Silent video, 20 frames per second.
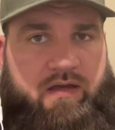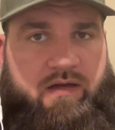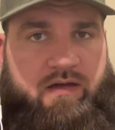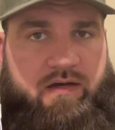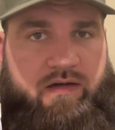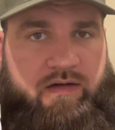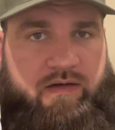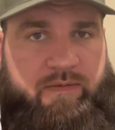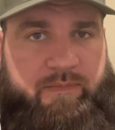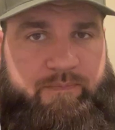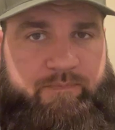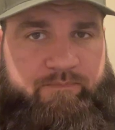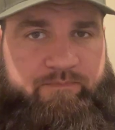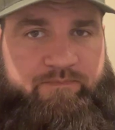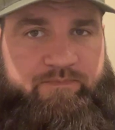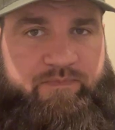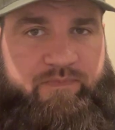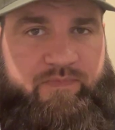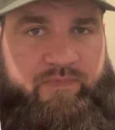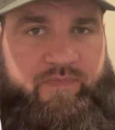
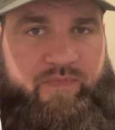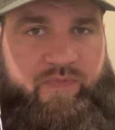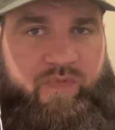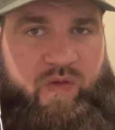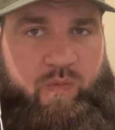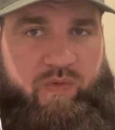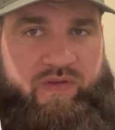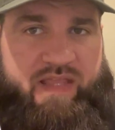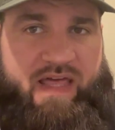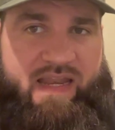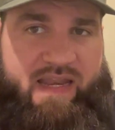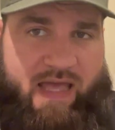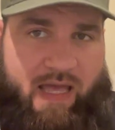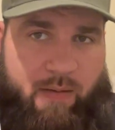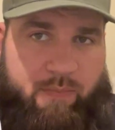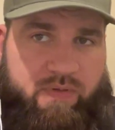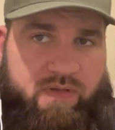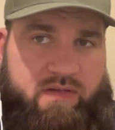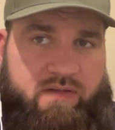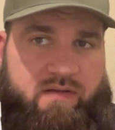When that
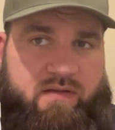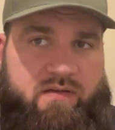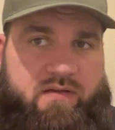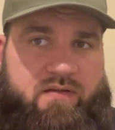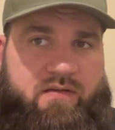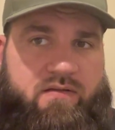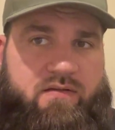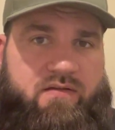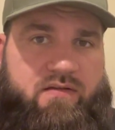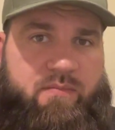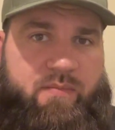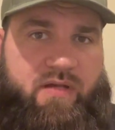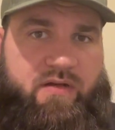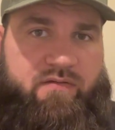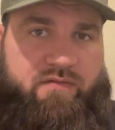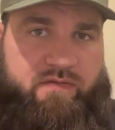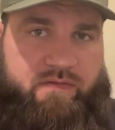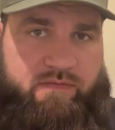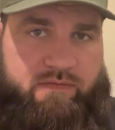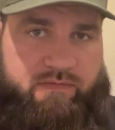happened, the amount
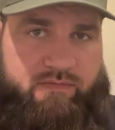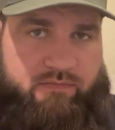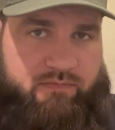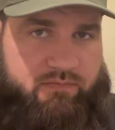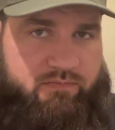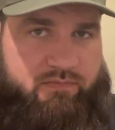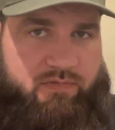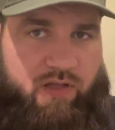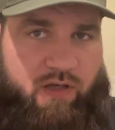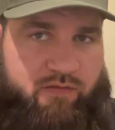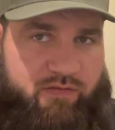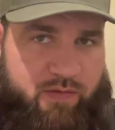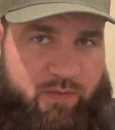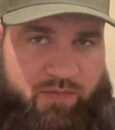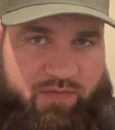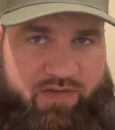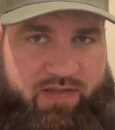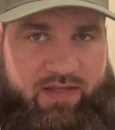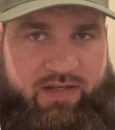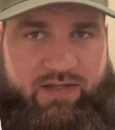of love I
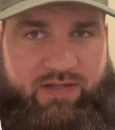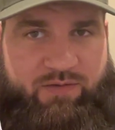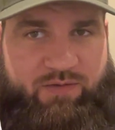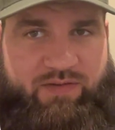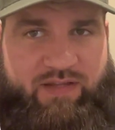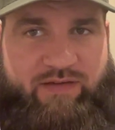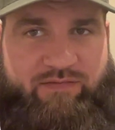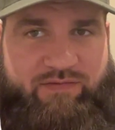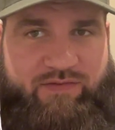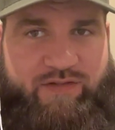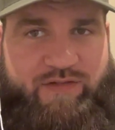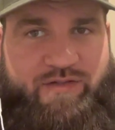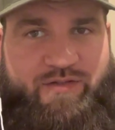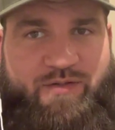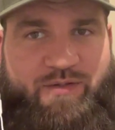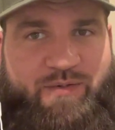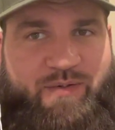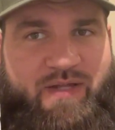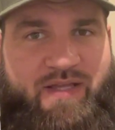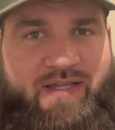was getting on that
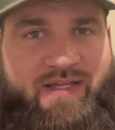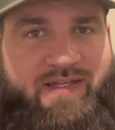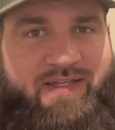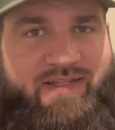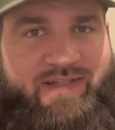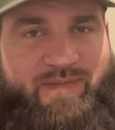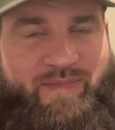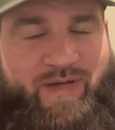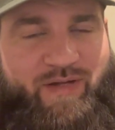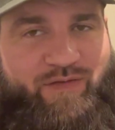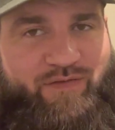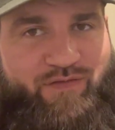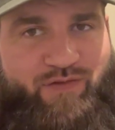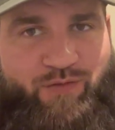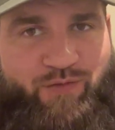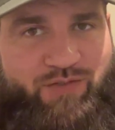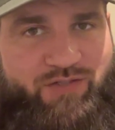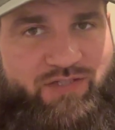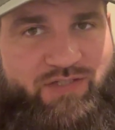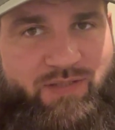video, the amount of
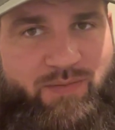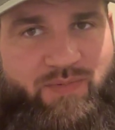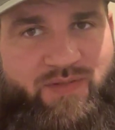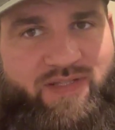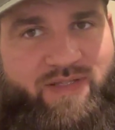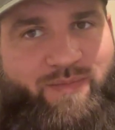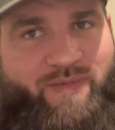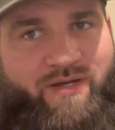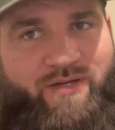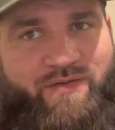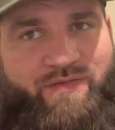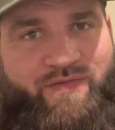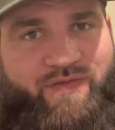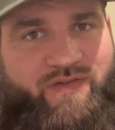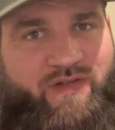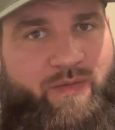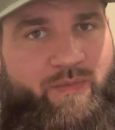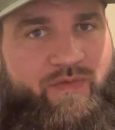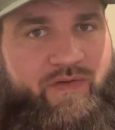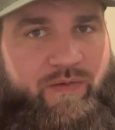viewership and the amount of
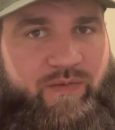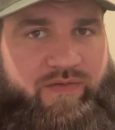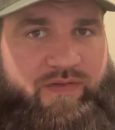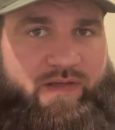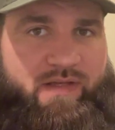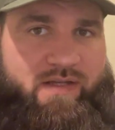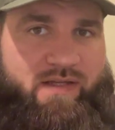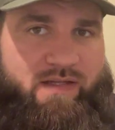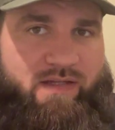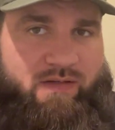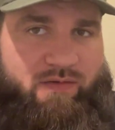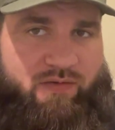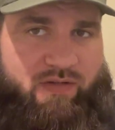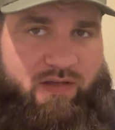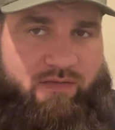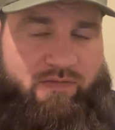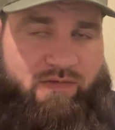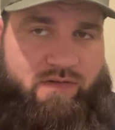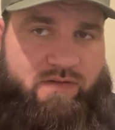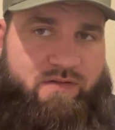subs I was getting on
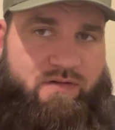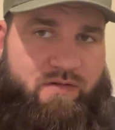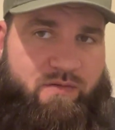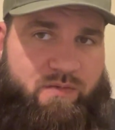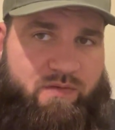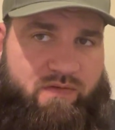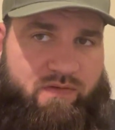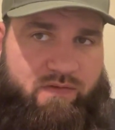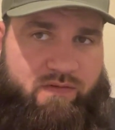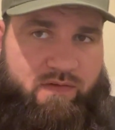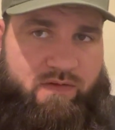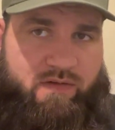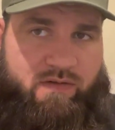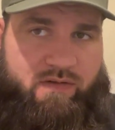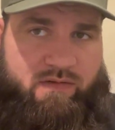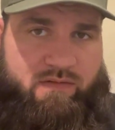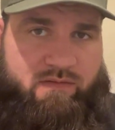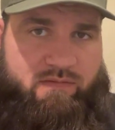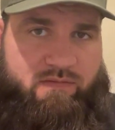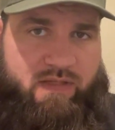that video was
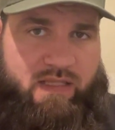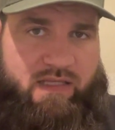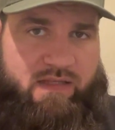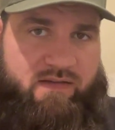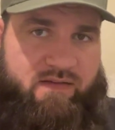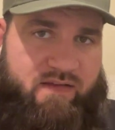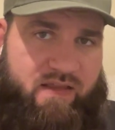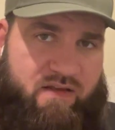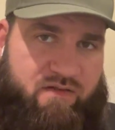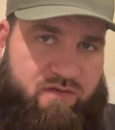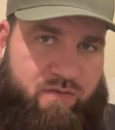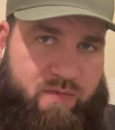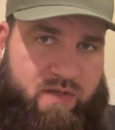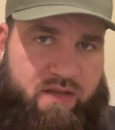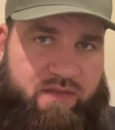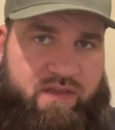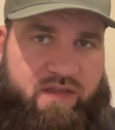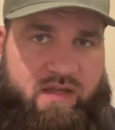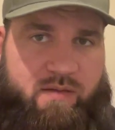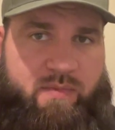like insane for me
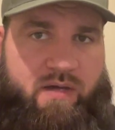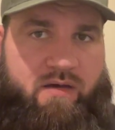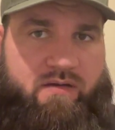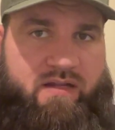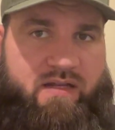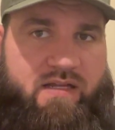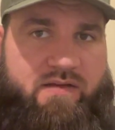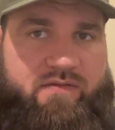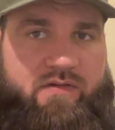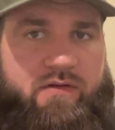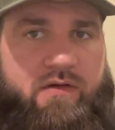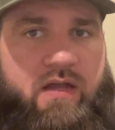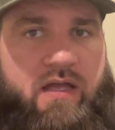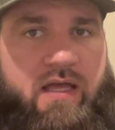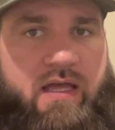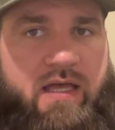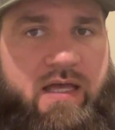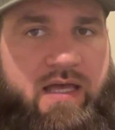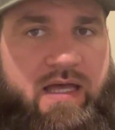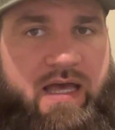to think about. I never
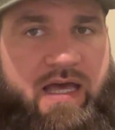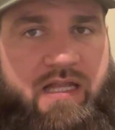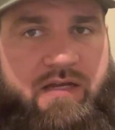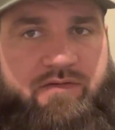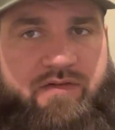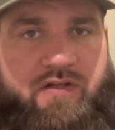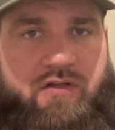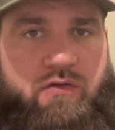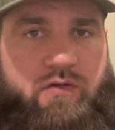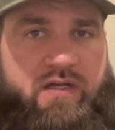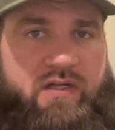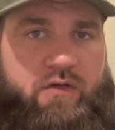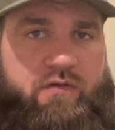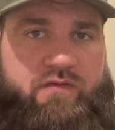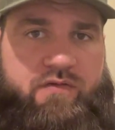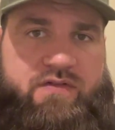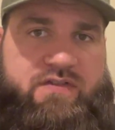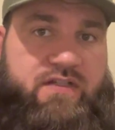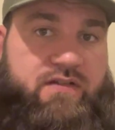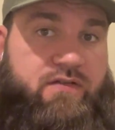had a video get
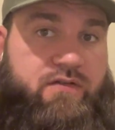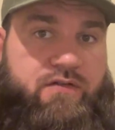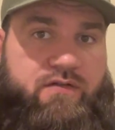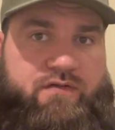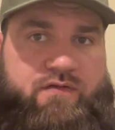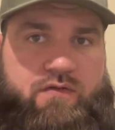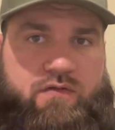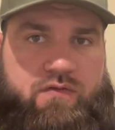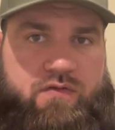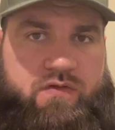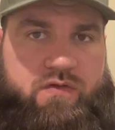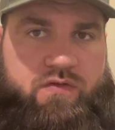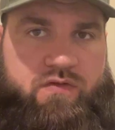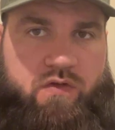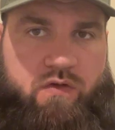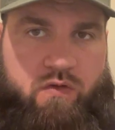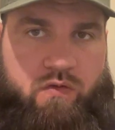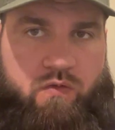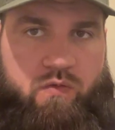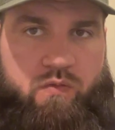over 600 views.
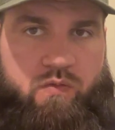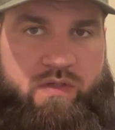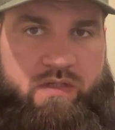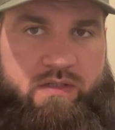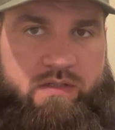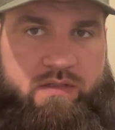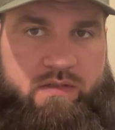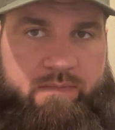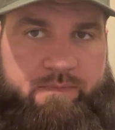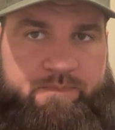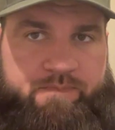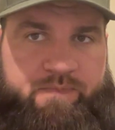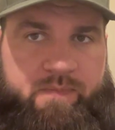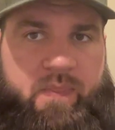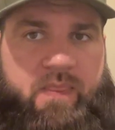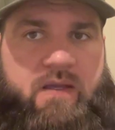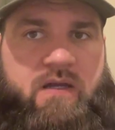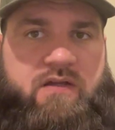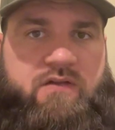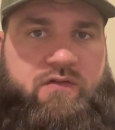So when
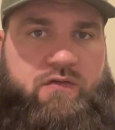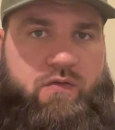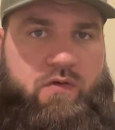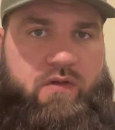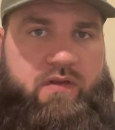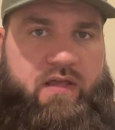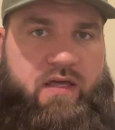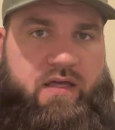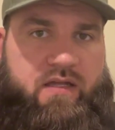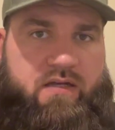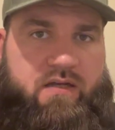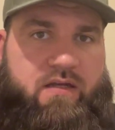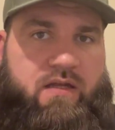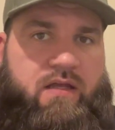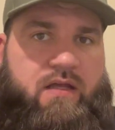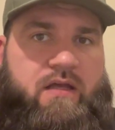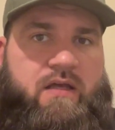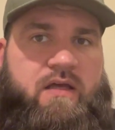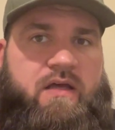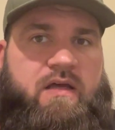I saw that,
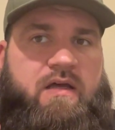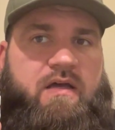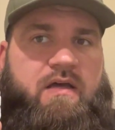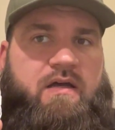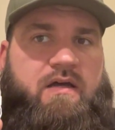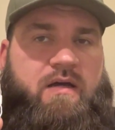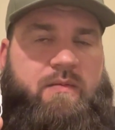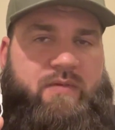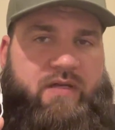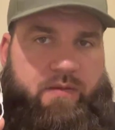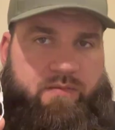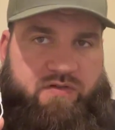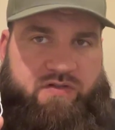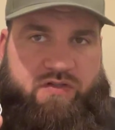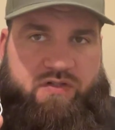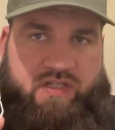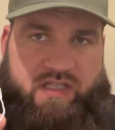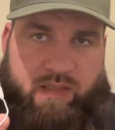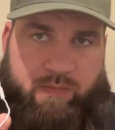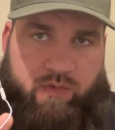I'm like, I'm just
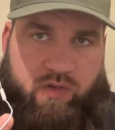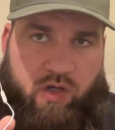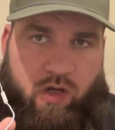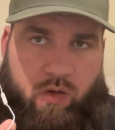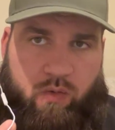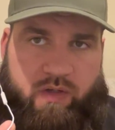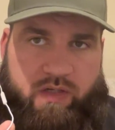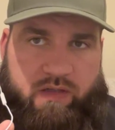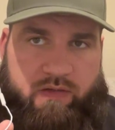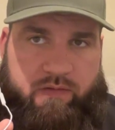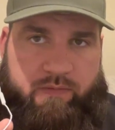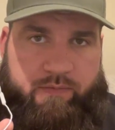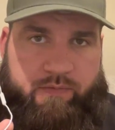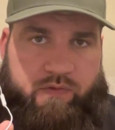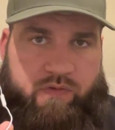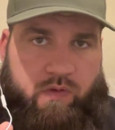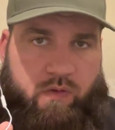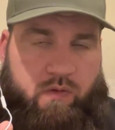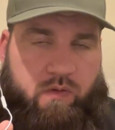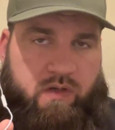going to keep going.
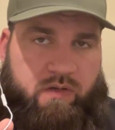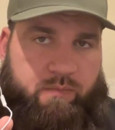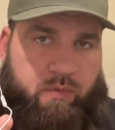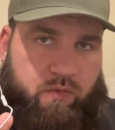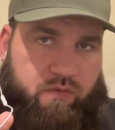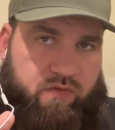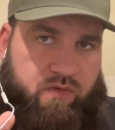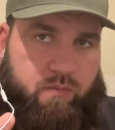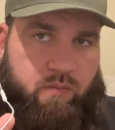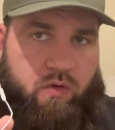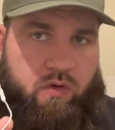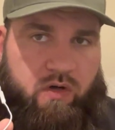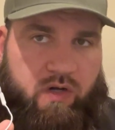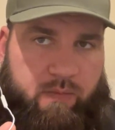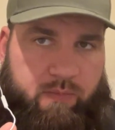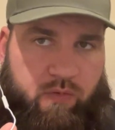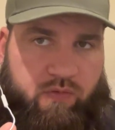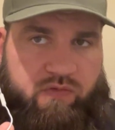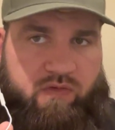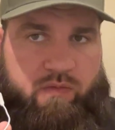So I posted more and
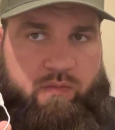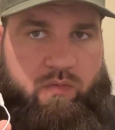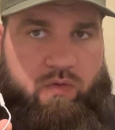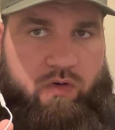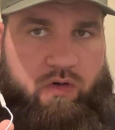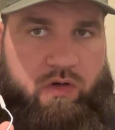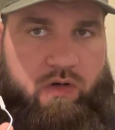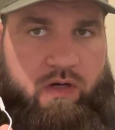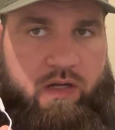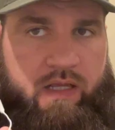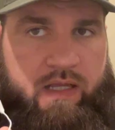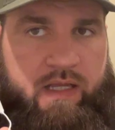I posted more,